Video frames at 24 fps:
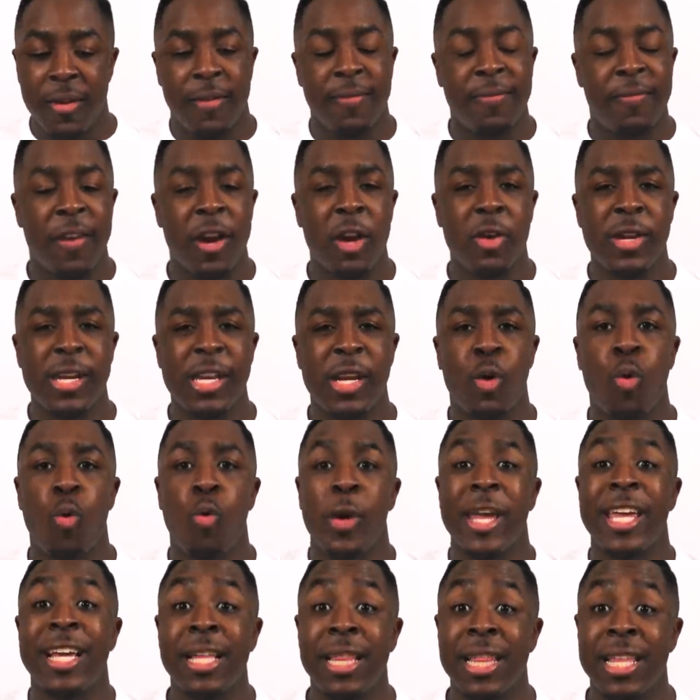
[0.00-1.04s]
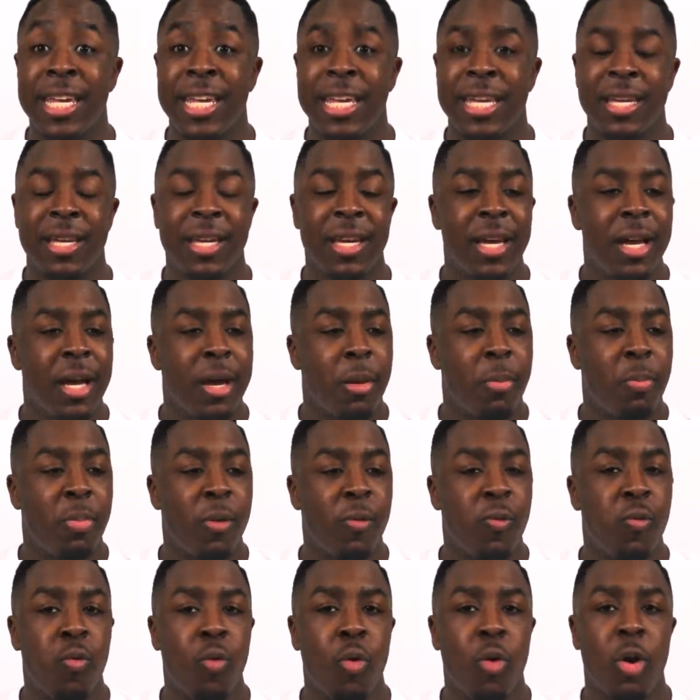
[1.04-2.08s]
very quickly
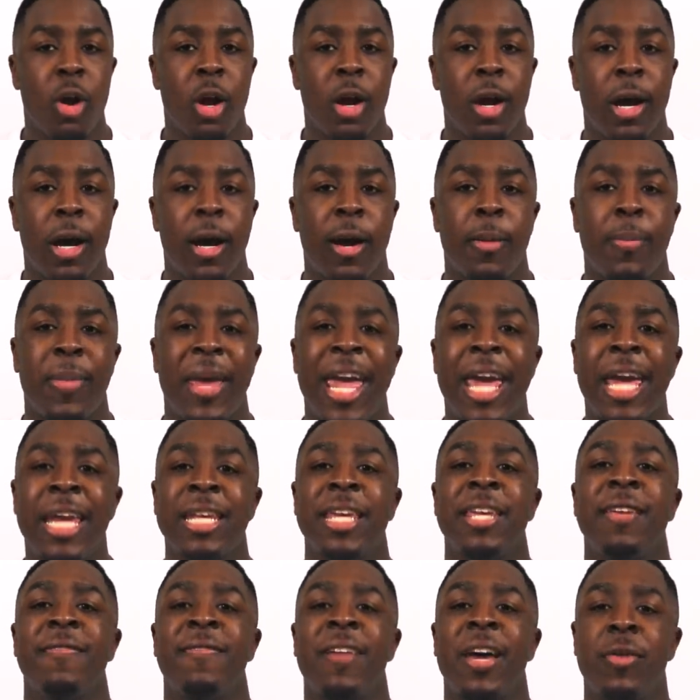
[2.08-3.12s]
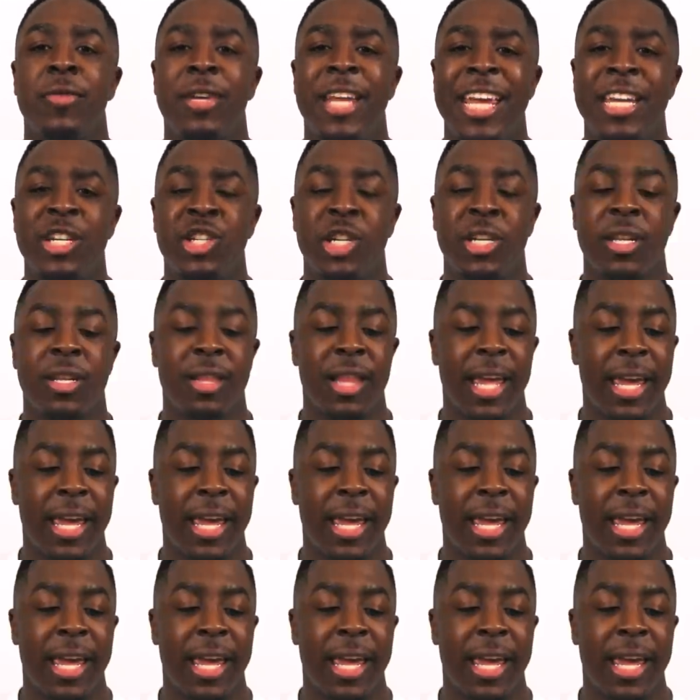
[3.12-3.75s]
before um, any foundation.